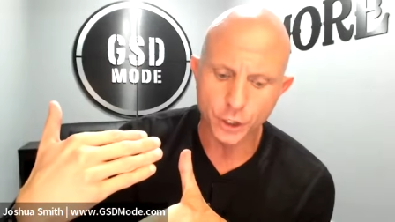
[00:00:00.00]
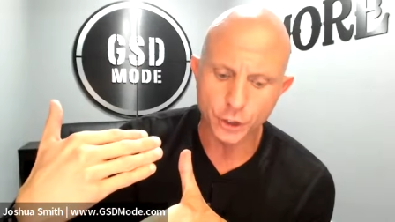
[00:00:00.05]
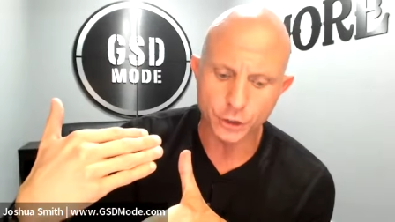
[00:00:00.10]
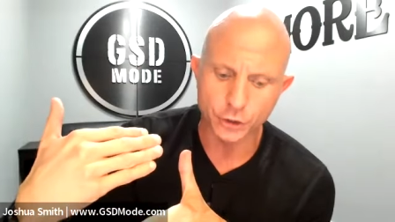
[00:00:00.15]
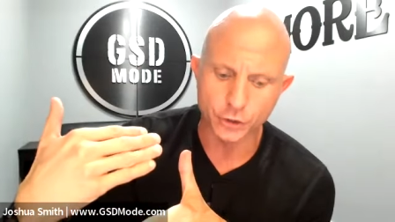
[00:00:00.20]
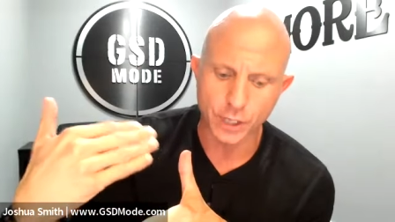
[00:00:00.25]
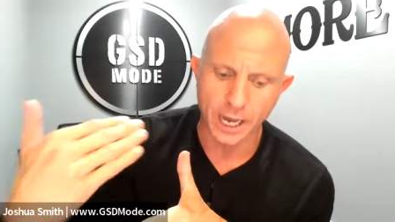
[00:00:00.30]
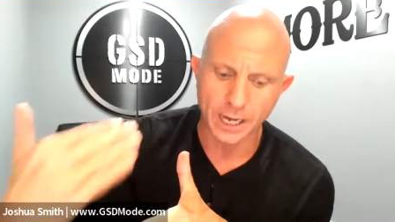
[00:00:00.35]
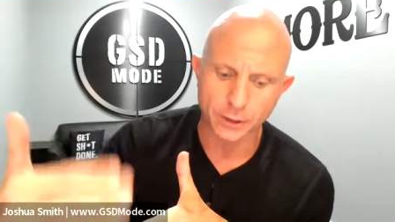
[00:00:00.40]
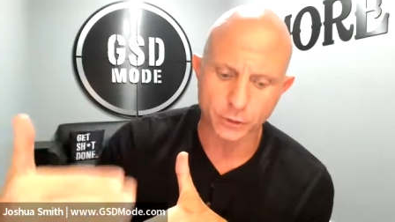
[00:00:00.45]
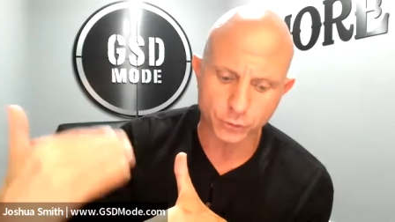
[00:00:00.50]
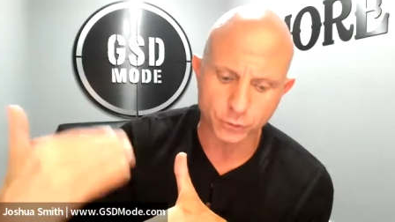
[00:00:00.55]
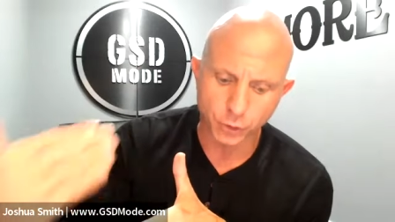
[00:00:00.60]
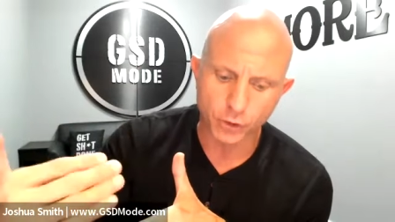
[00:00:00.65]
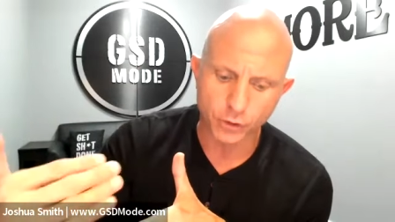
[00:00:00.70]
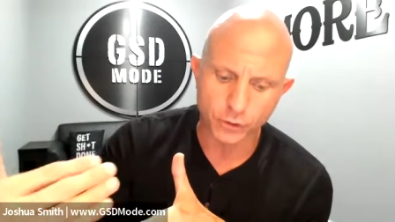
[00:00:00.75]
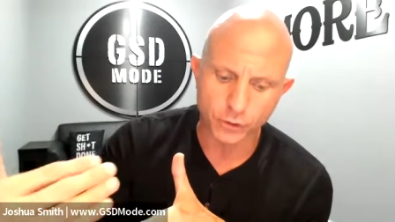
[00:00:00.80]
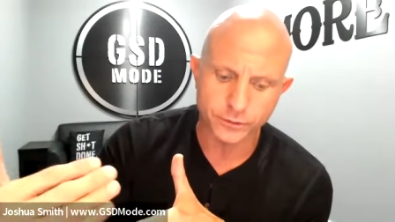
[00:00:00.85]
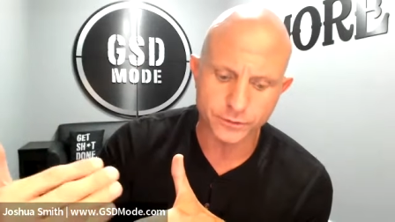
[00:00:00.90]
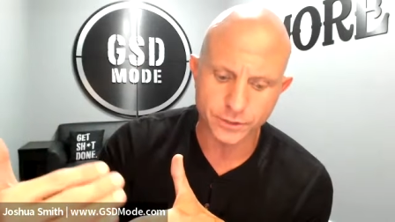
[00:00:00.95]
you gotta
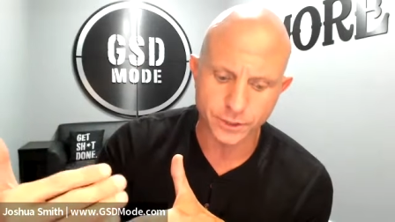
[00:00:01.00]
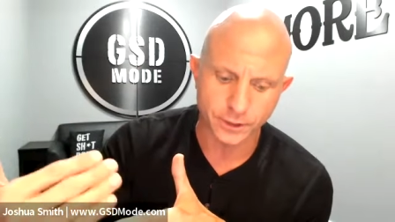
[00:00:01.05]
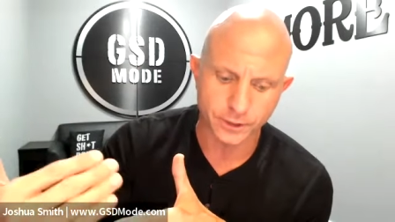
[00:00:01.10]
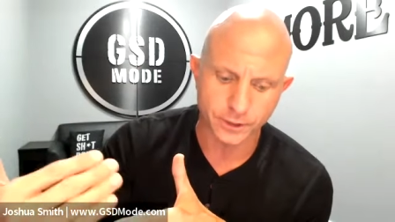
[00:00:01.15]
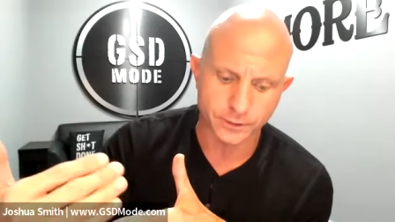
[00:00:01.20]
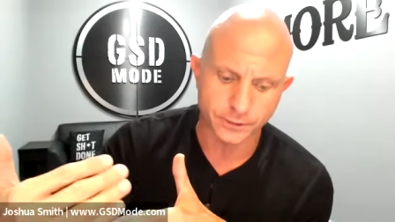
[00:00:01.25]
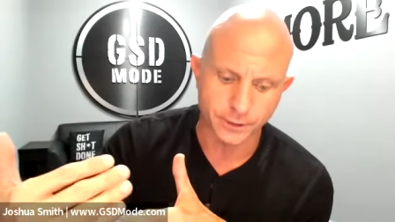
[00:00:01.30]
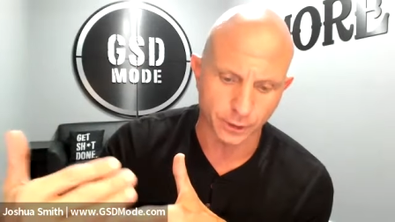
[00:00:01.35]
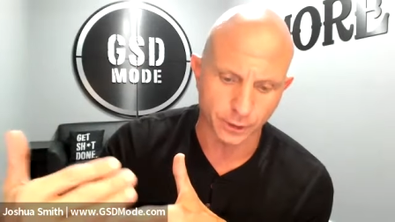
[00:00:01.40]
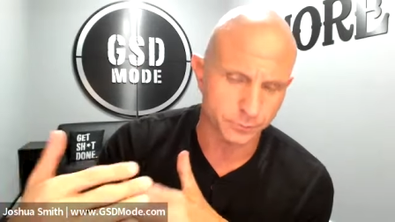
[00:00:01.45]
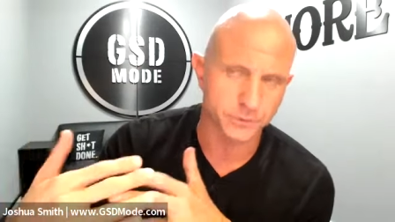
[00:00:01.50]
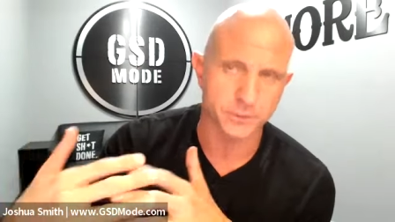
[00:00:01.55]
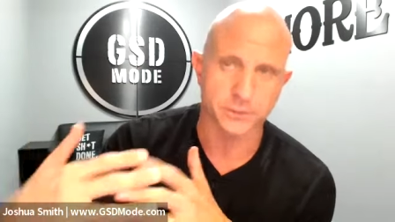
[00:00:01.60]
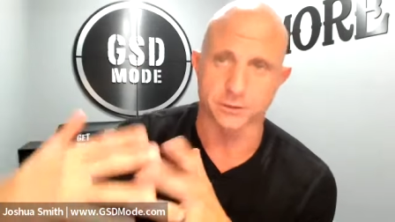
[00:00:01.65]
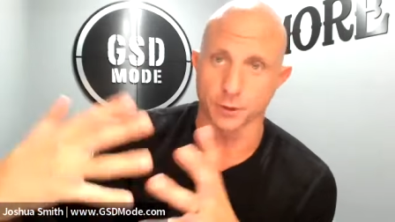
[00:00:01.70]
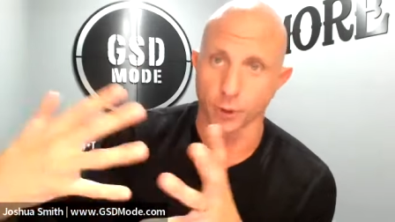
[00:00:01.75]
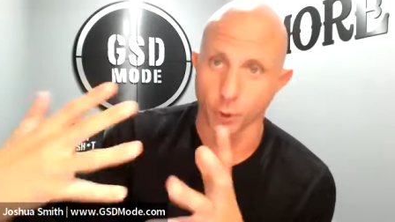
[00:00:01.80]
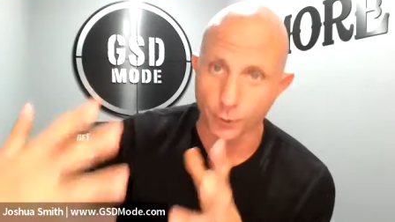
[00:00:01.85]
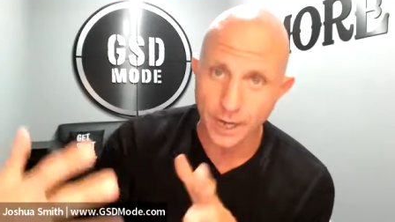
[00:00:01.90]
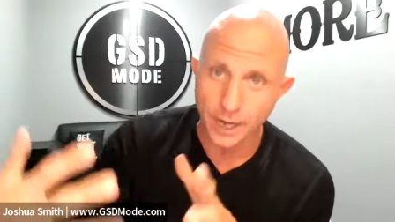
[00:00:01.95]
learn to you know
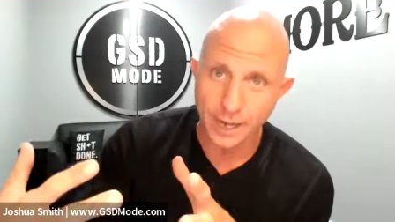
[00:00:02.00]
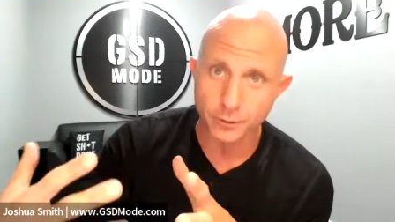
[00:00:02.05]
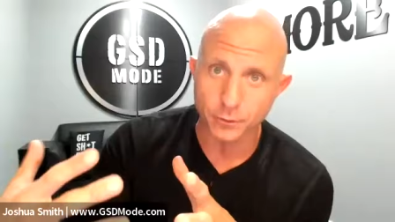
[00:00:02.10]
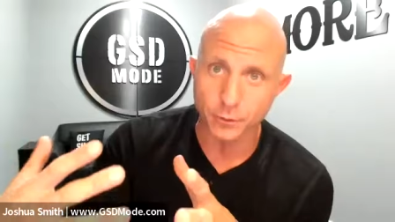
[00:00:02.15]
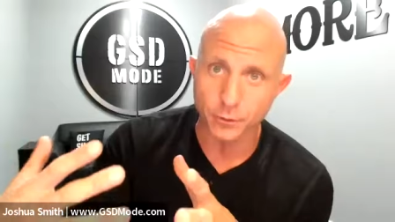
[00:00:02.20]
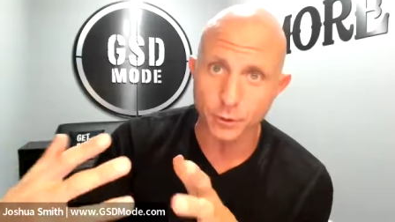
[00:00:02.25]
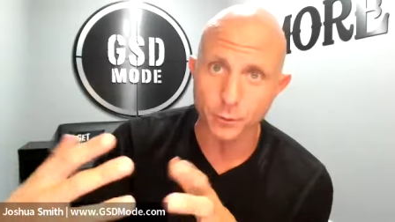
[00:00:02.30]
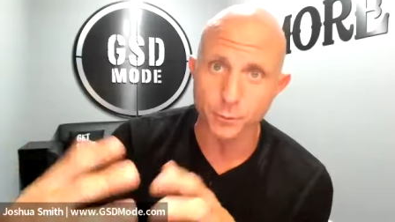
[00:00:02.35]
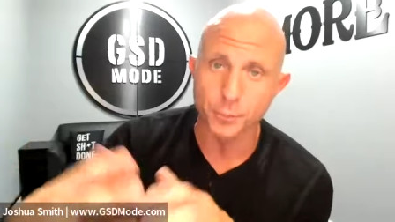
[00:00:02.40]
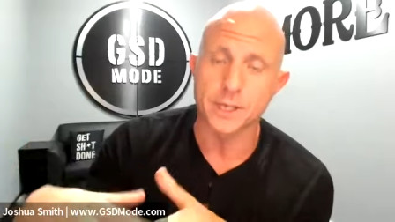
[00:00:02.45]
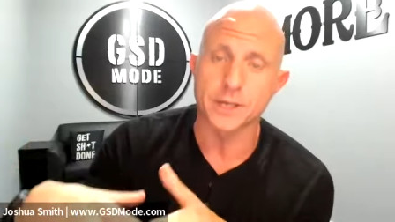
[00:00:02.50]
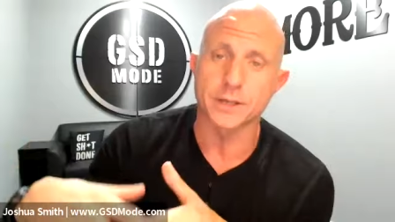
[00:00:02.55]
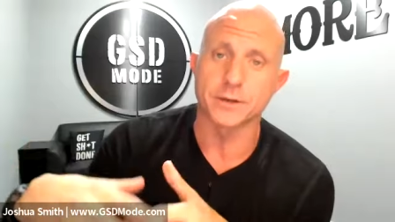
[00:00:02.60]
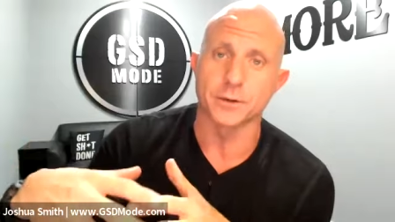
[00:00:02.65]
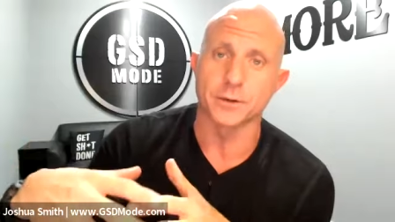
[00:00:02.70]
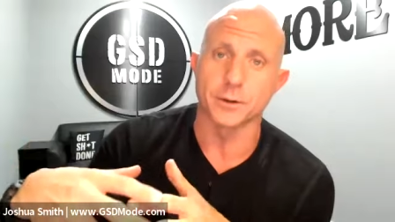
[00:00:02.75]
slow down a little bit